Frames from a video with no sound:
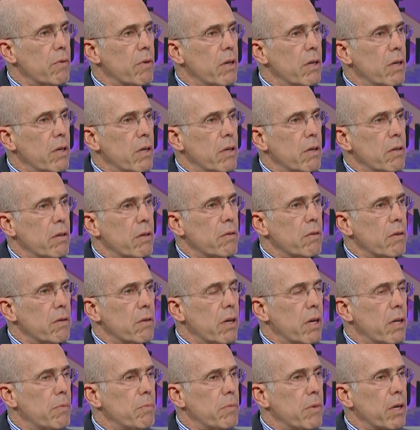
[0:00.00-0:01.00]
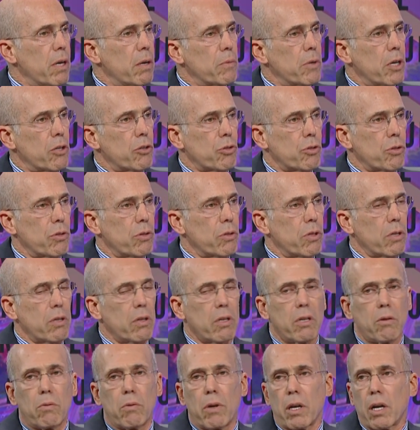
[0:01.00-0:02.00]
uh, I'm, I'm, not sure that
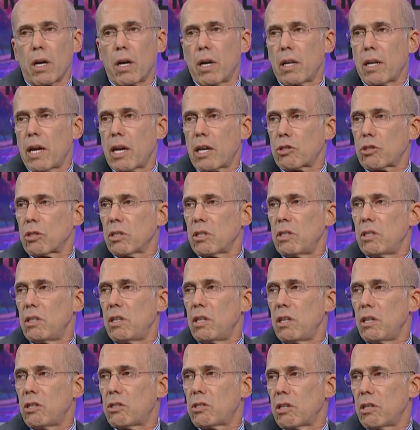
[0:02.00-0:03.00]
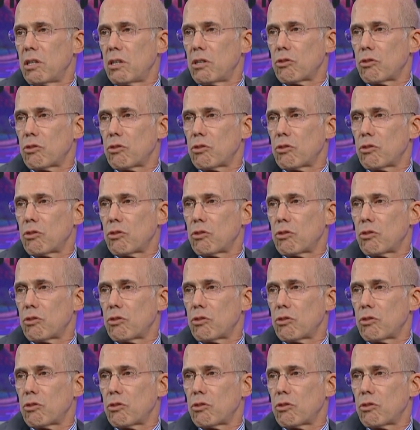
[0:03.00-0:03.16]
Li Ruigang actually needs an